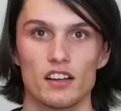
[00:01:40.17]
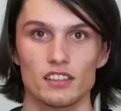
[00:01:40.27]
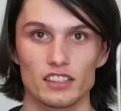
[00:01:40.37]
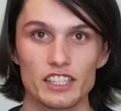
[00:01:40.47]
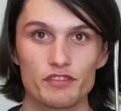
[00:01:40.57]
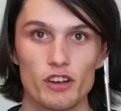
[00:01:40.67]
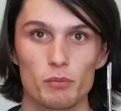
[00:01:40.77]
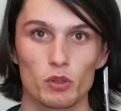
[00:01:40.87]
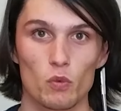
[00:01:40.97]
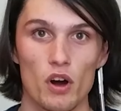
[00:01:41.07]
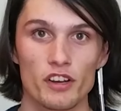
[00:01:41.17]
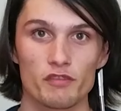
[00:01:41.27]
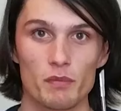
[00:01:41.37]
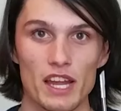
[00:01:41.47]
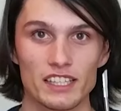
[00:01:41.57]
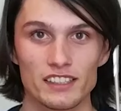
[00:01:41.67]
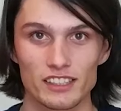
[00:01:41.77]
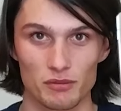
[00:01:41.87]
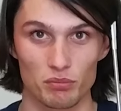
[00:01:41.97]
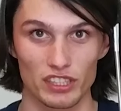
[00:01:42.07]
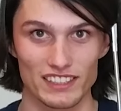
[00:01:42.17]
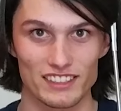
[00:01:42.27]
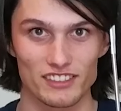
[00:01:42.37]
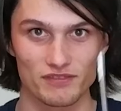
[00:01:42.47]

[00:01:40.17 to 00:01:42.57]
Leaf number 1 of many complete.